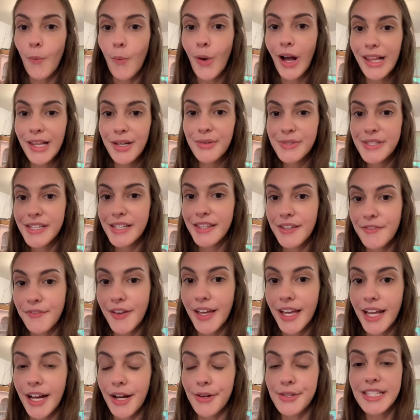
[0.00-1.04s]
While I was at the
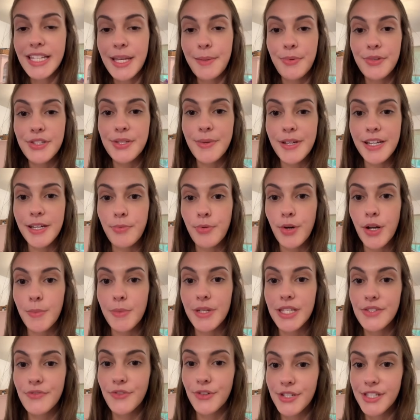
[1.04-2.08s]
vet, I was able to make
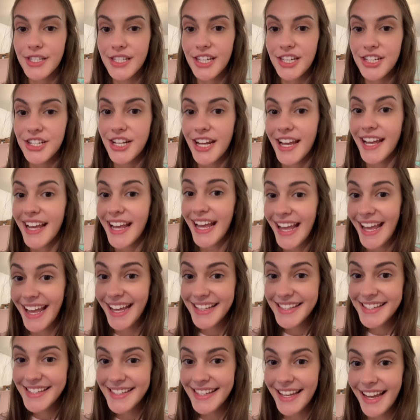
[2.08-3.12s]
appointments for CJ
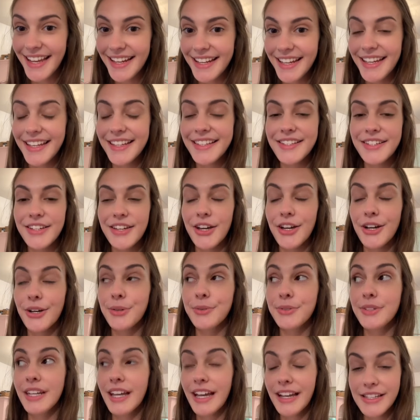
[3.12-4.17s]
and Sadie to
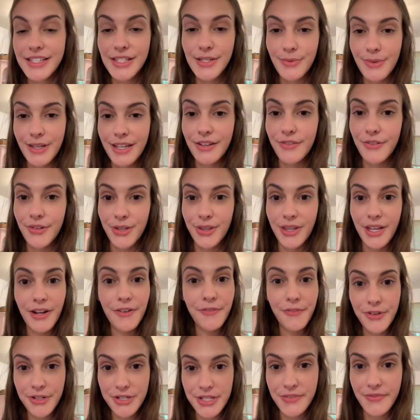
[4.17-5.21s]
go next week for
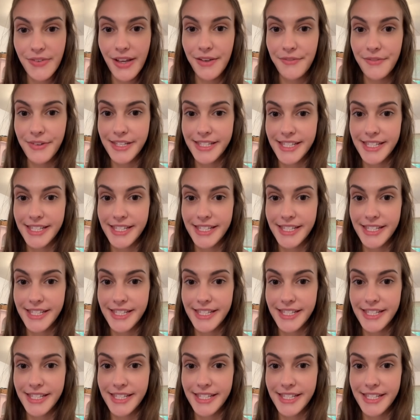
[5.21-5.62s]
their first vet